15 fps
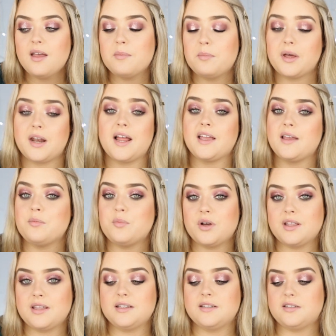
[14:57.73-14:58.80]
but I am
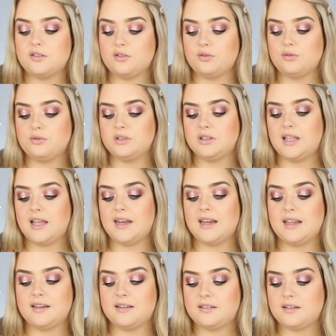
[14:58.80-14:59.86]
willing to let
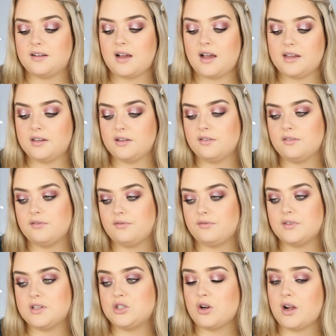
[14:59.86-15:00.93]
it kind of
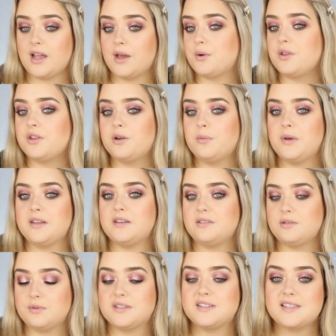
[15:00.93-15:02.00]
dry out a little bit and do its